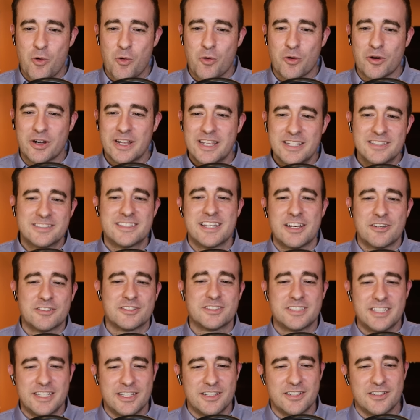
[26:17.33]
or is their
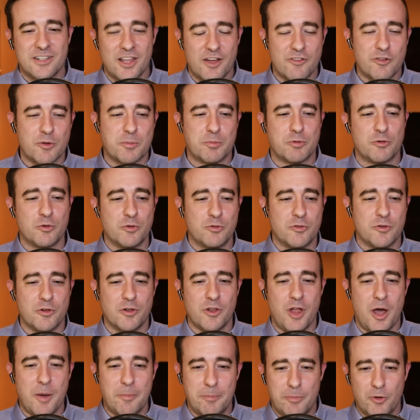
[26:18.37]
seal of
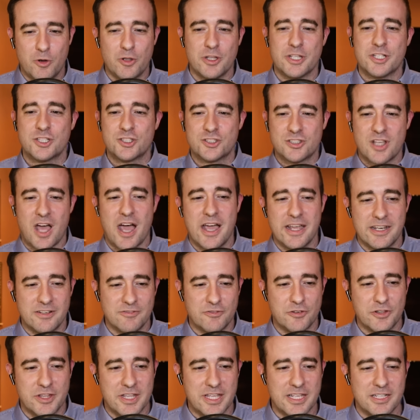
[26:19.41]
approval a bullish sign
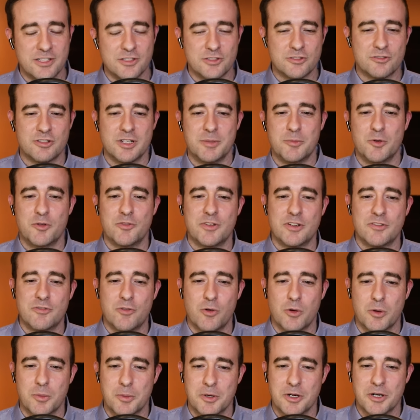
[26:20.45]
for the industry moving
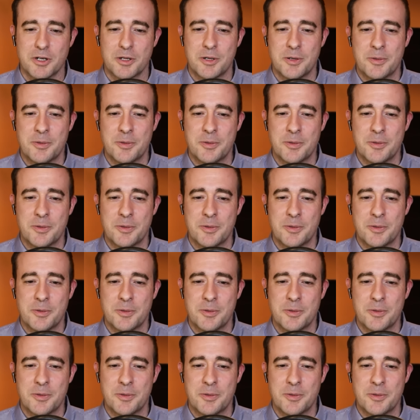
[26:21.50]
forward?